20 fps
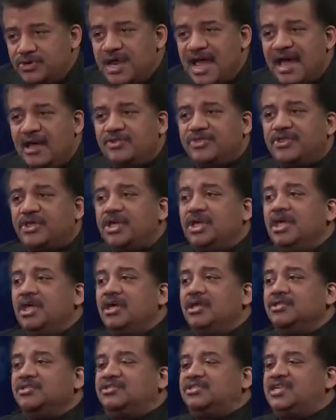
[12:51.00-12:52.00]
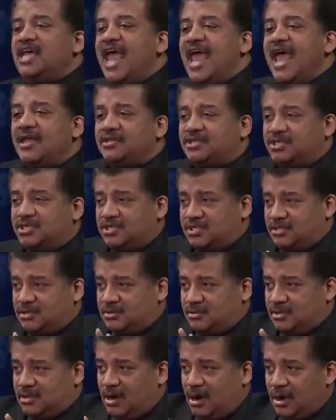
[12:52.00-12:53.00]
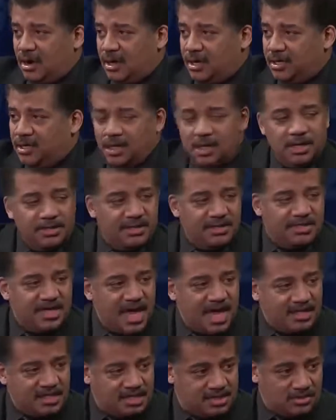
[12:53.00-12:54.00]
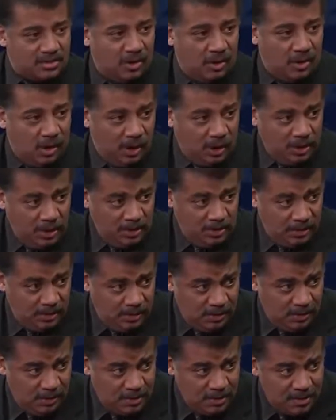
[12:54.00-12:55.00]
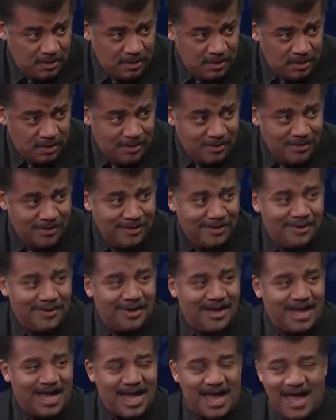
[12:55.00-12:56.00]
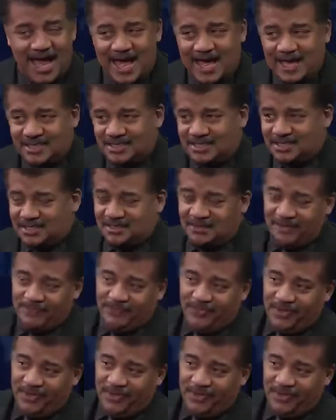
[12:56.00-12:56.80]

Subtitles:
now the dance card, the dance hall, has